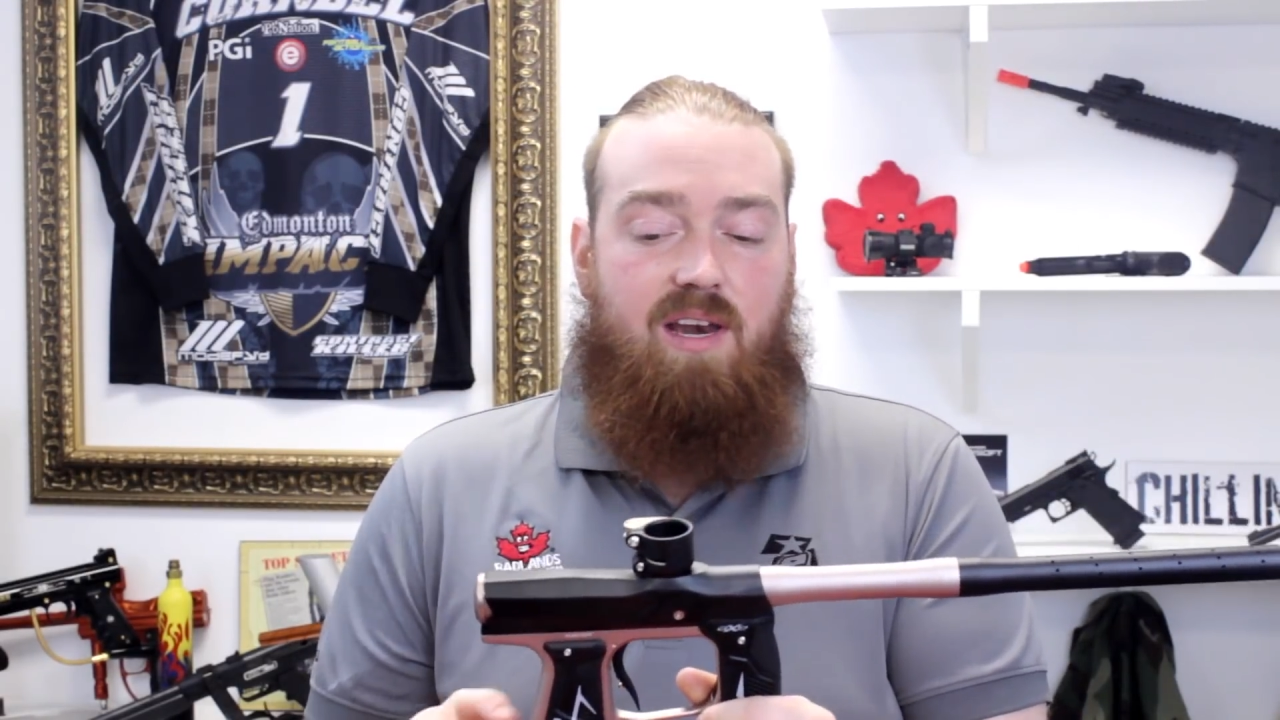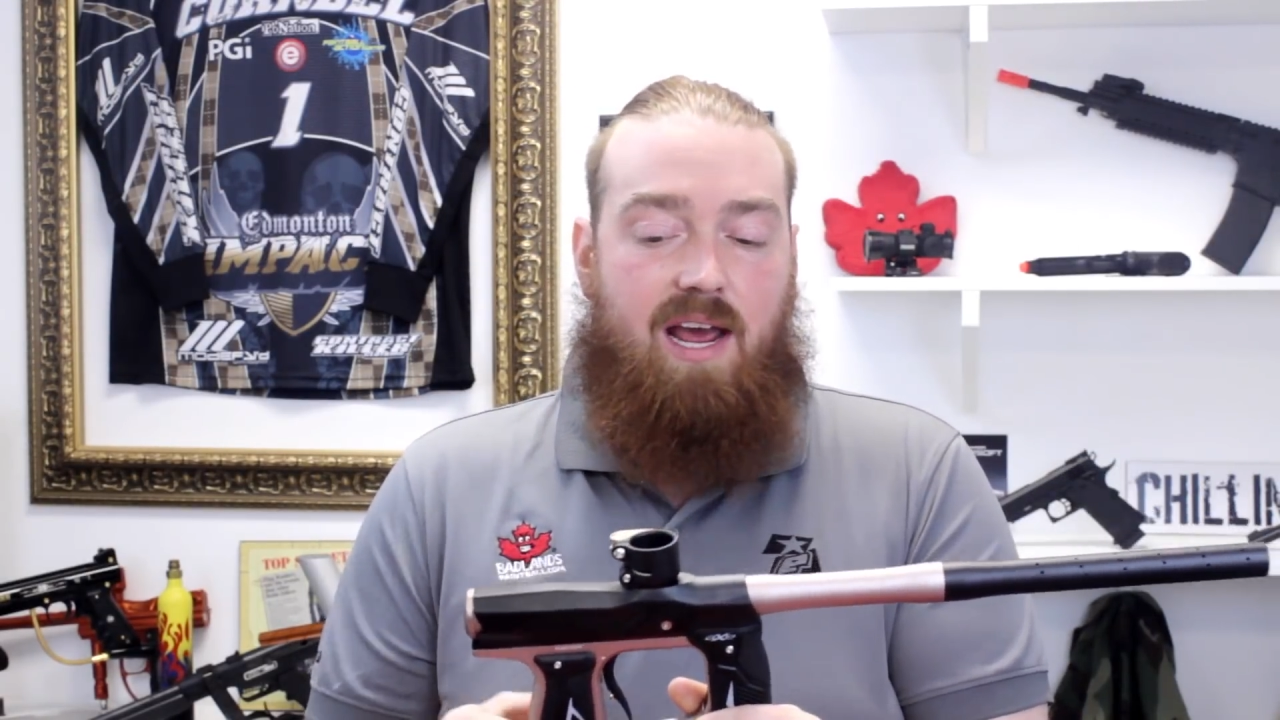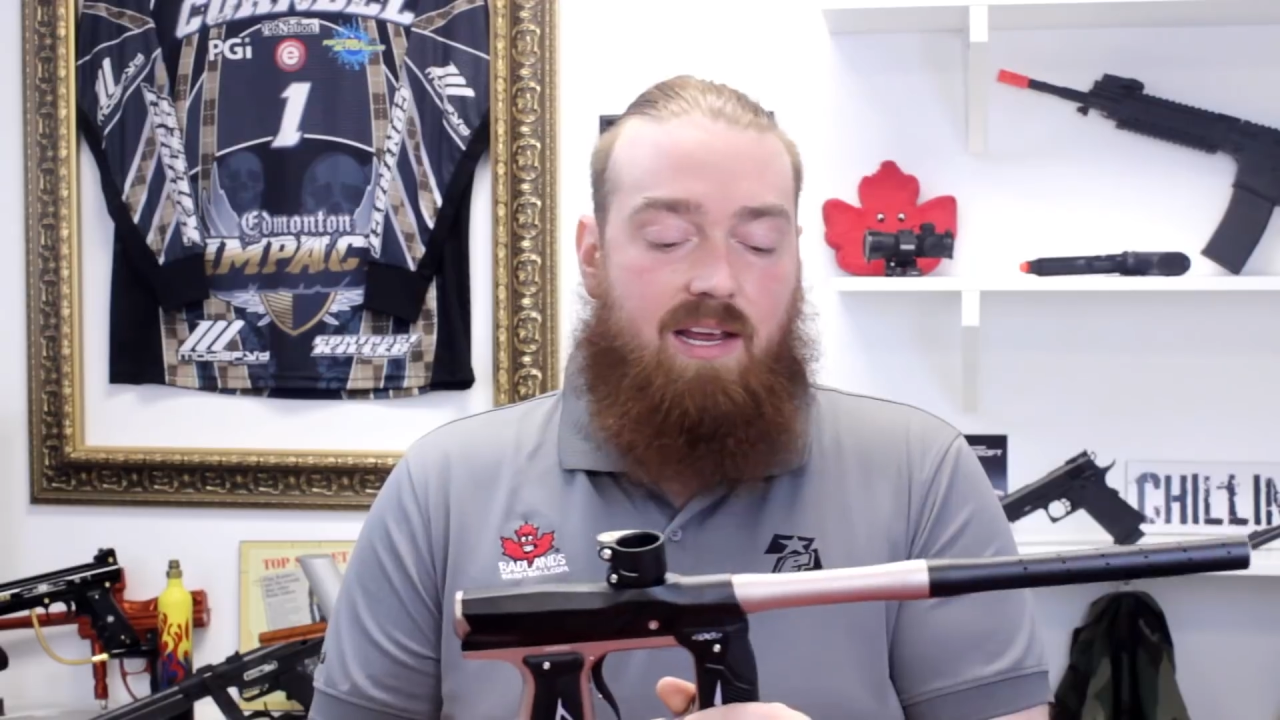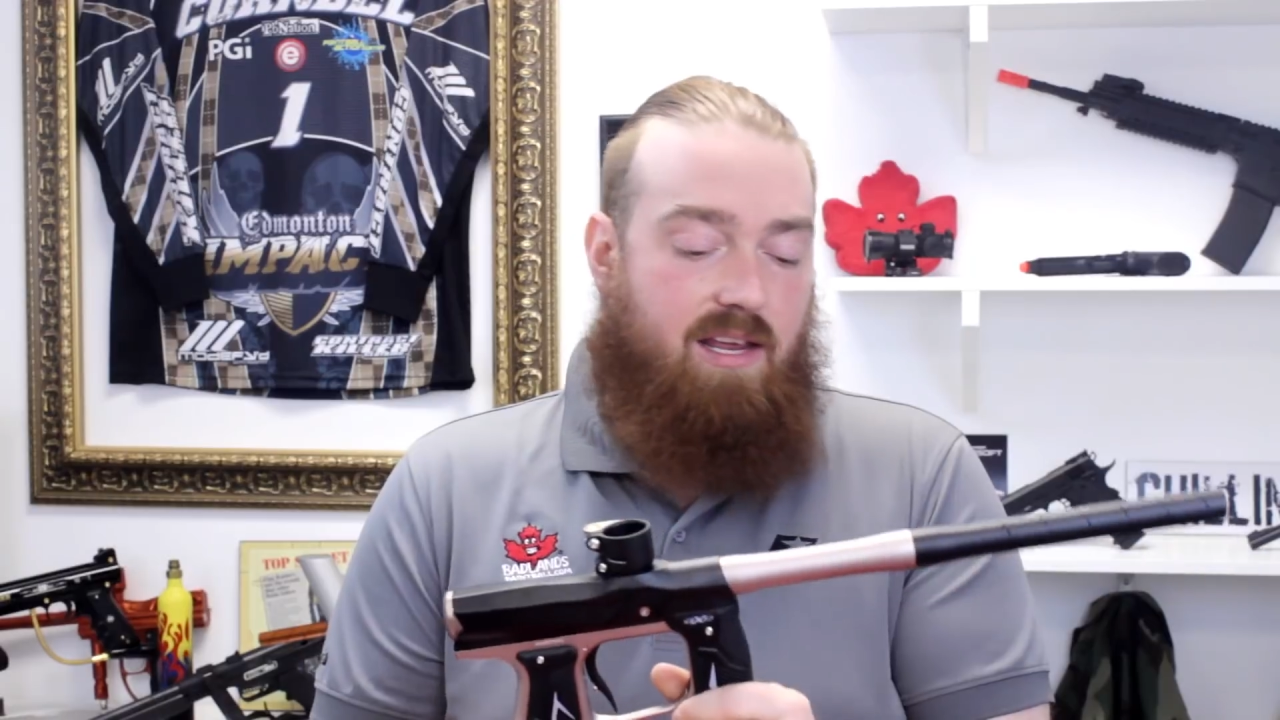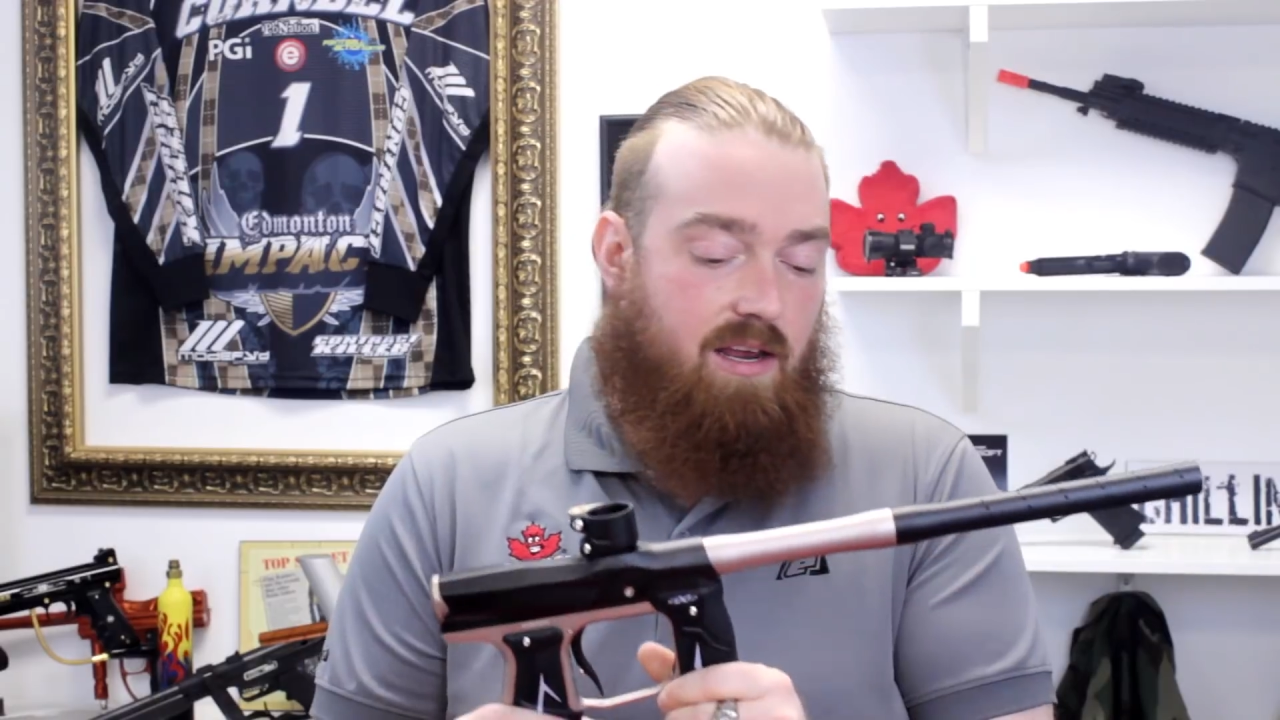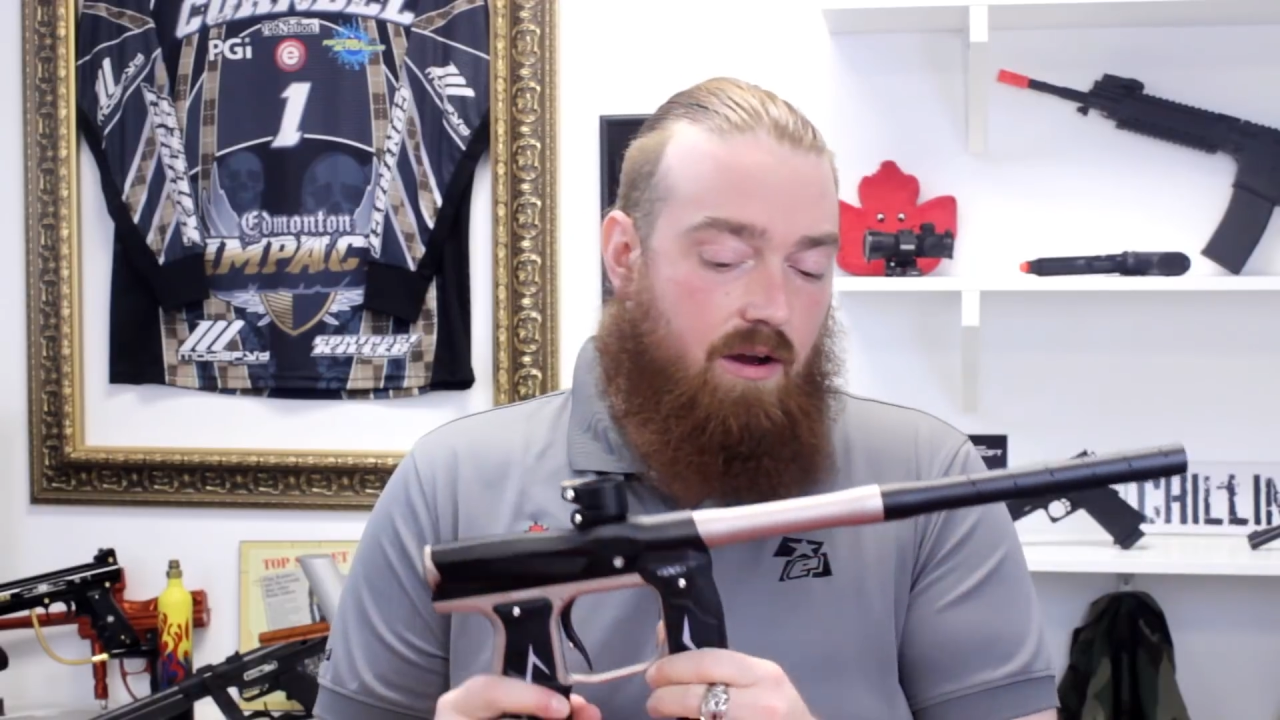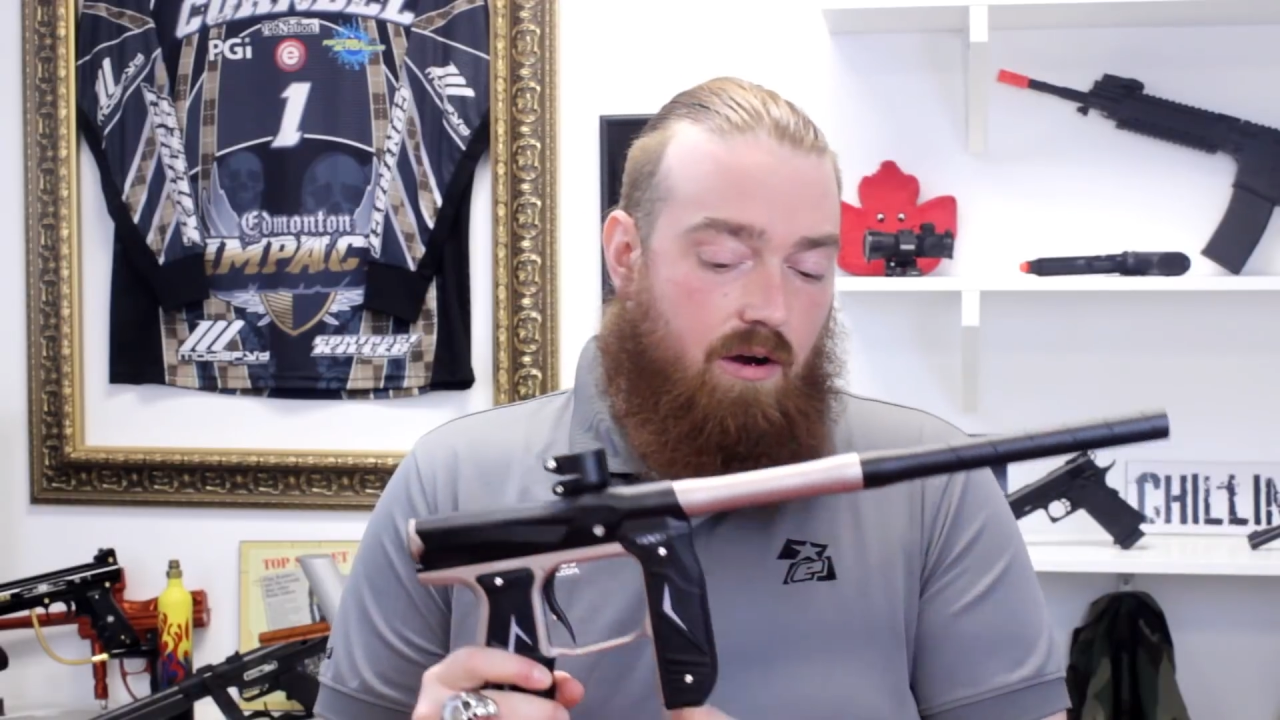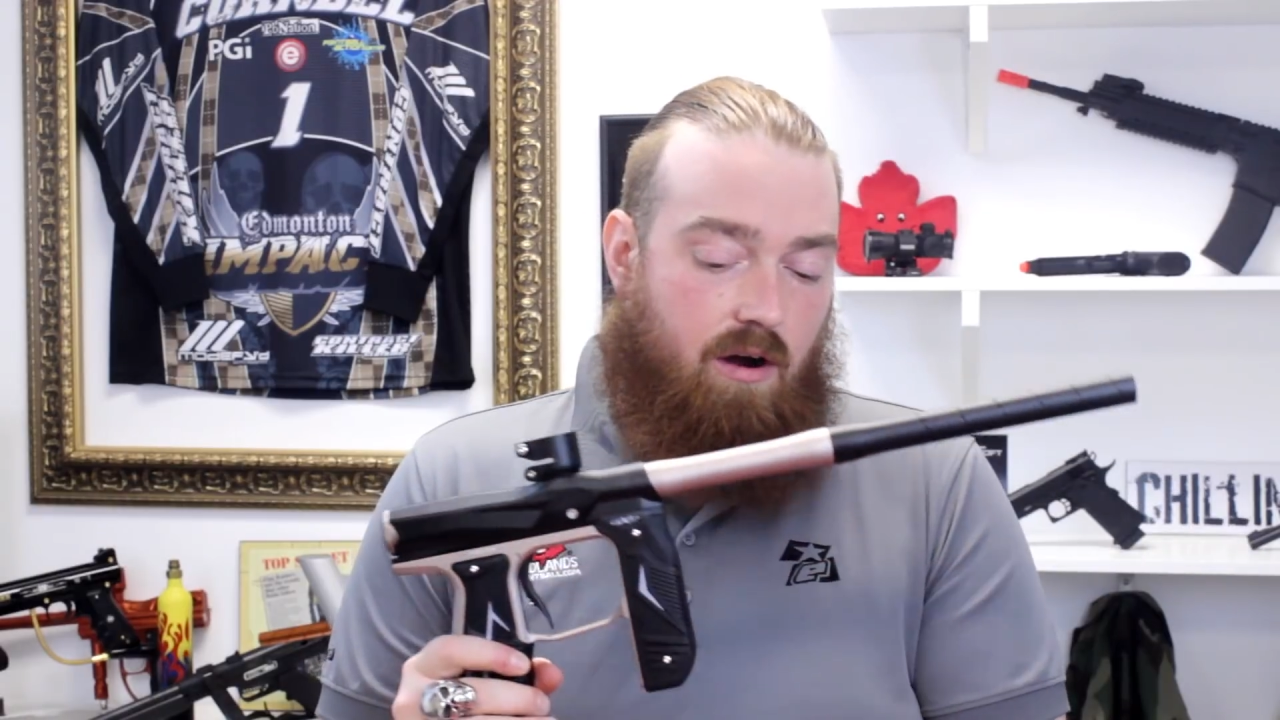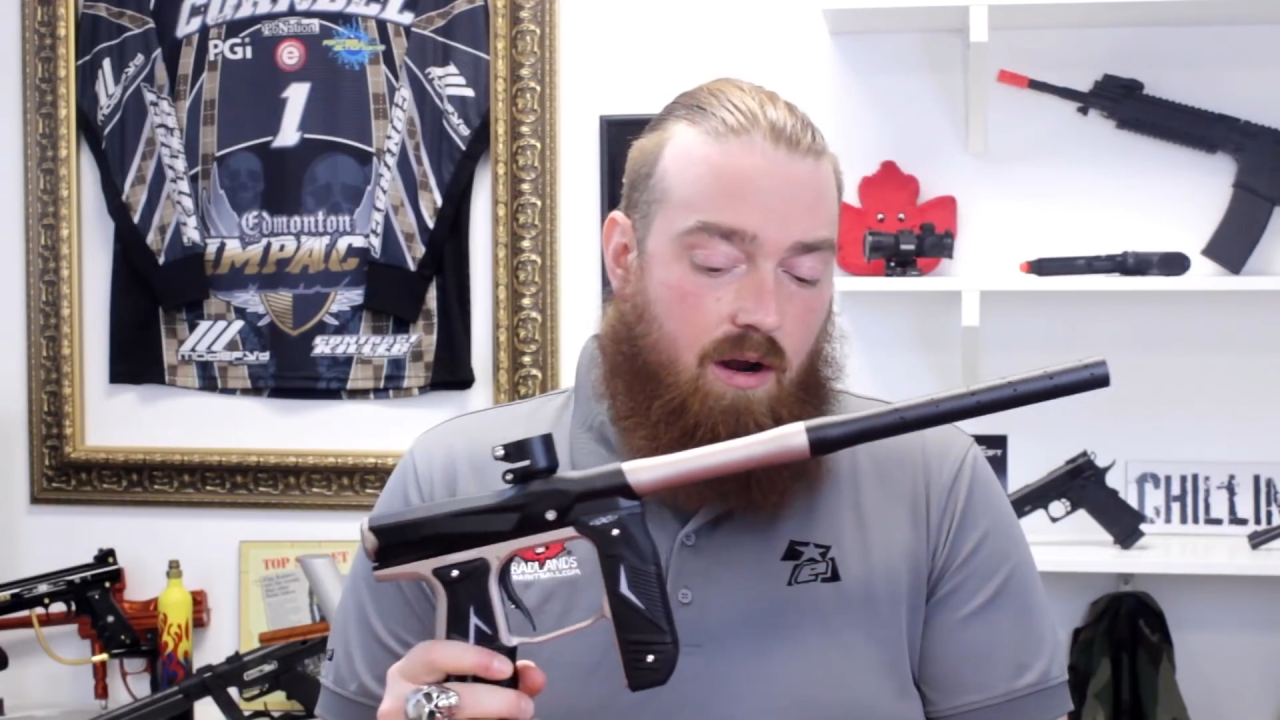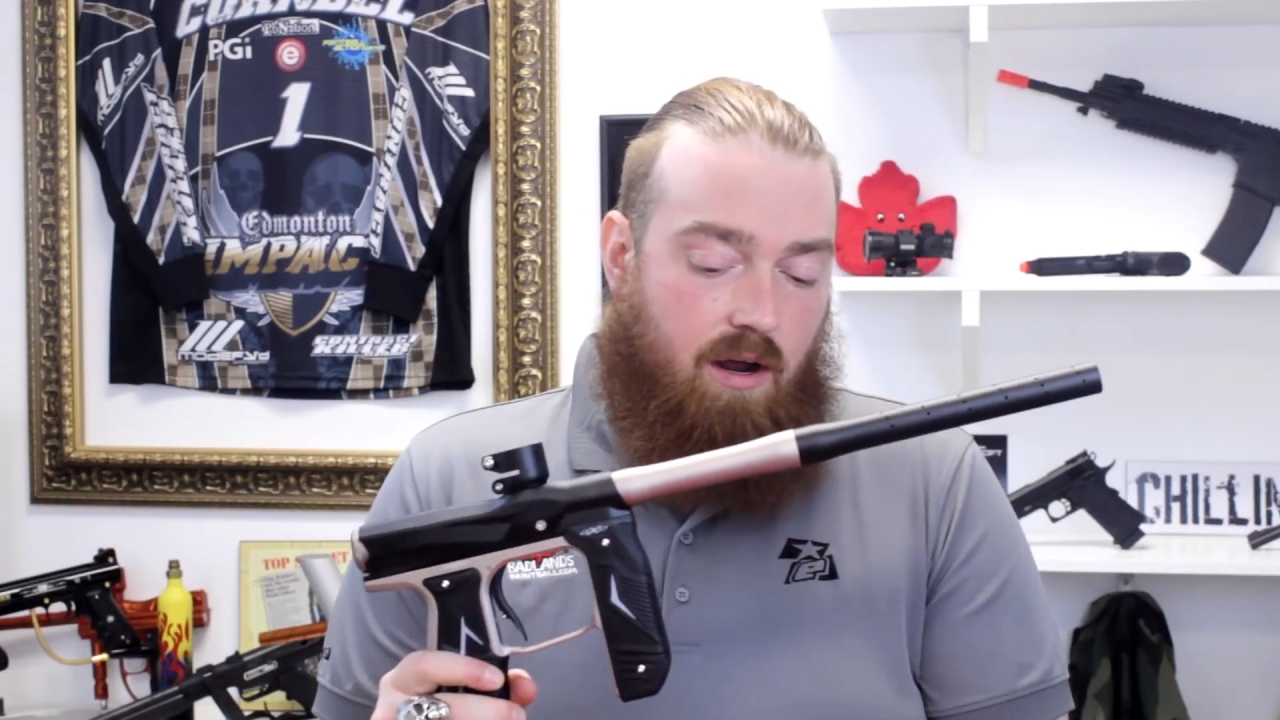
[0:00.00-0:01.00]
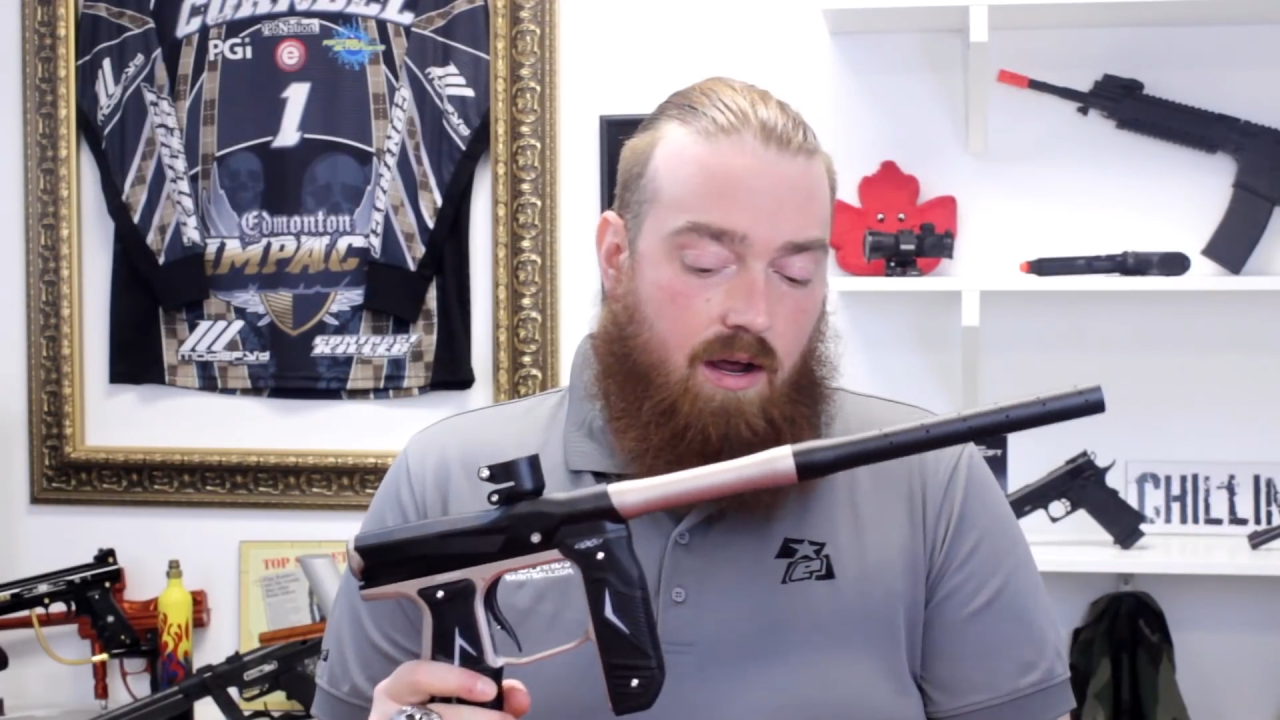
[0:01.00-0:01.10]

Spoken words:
neck here,